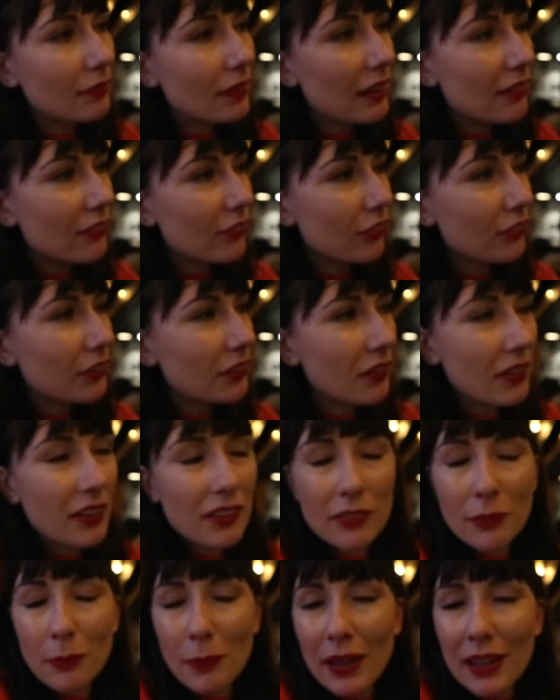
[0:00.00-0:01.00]
it's just a
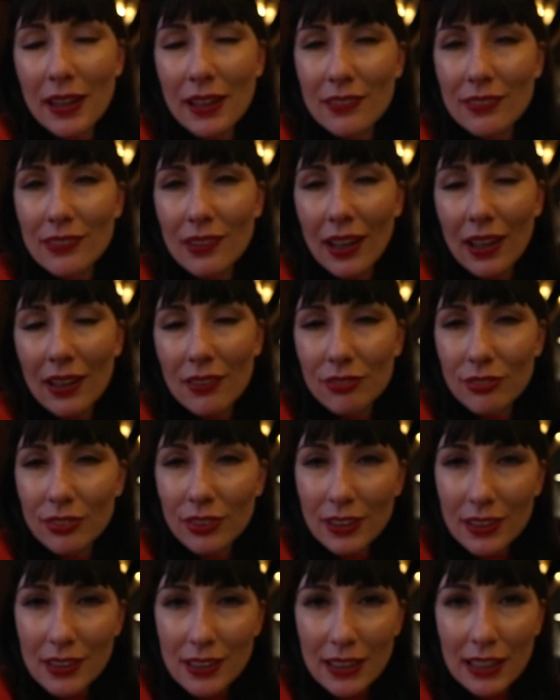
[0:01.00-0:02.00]
nice way to have
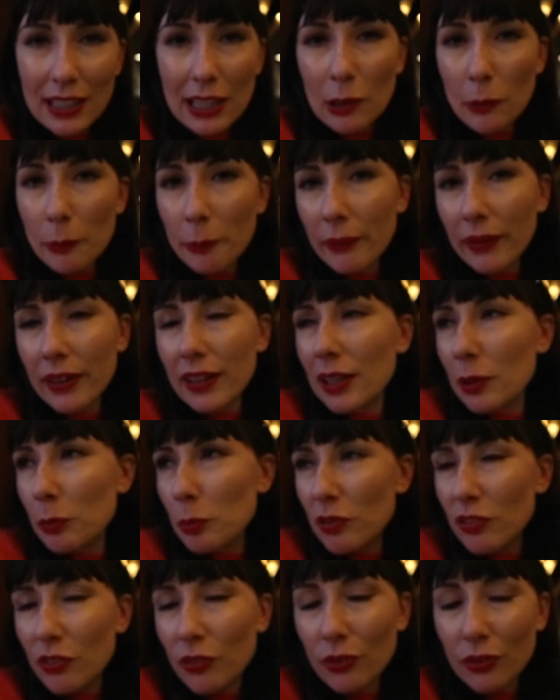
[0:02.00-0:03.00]
a little break
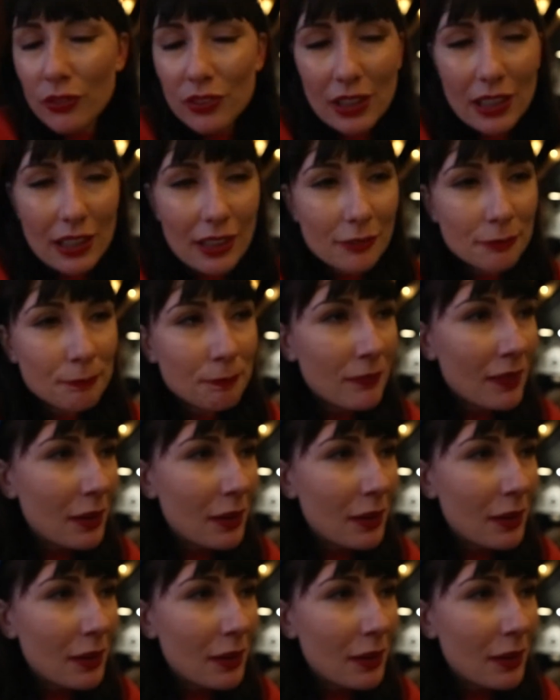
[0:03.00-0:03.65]
before dinner.